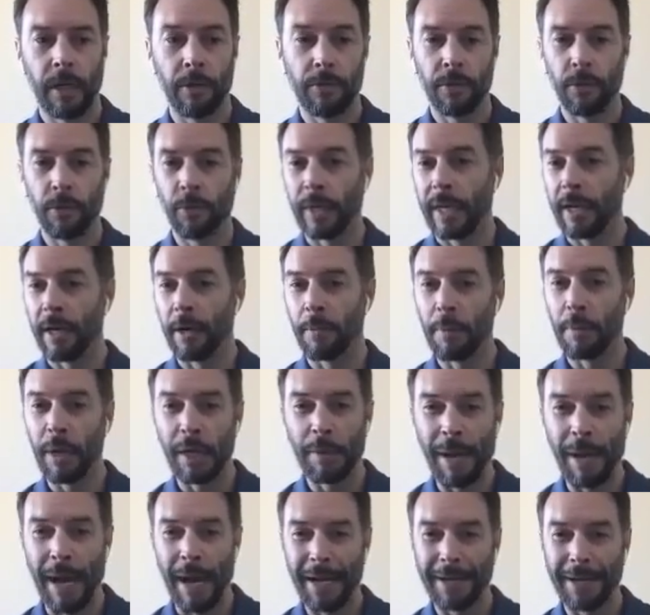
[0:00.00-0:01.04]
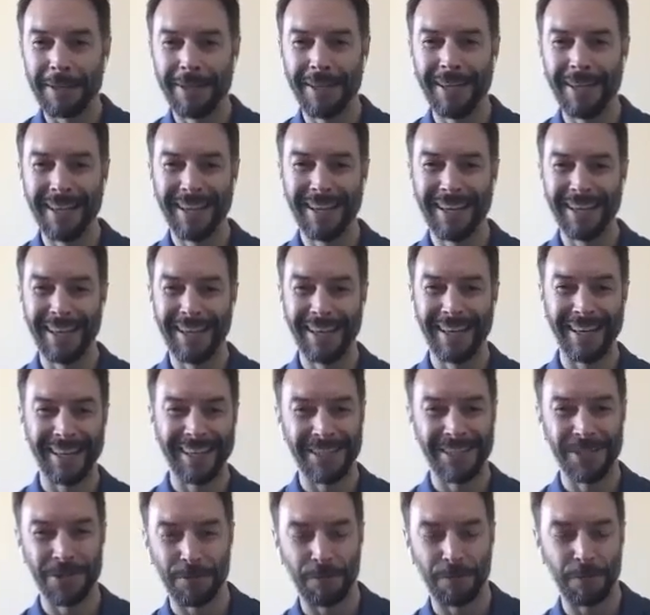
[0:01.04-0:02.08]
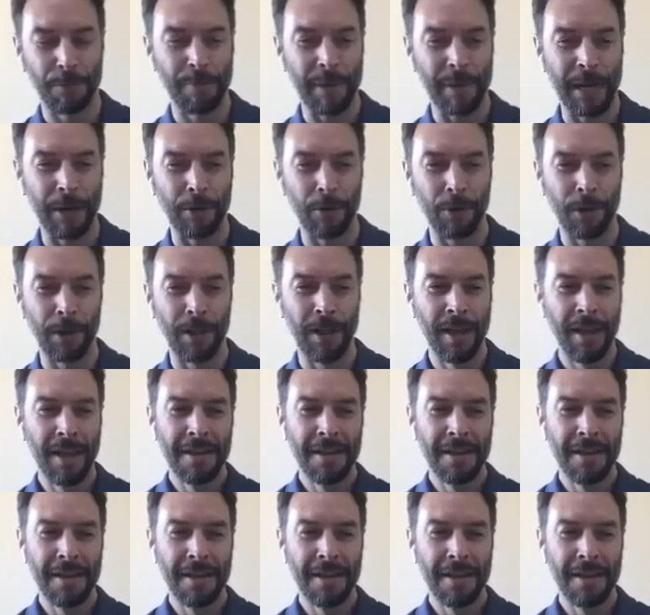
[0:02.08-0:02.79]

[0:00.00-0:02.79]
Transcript: Do we get our money back and use it for payroll?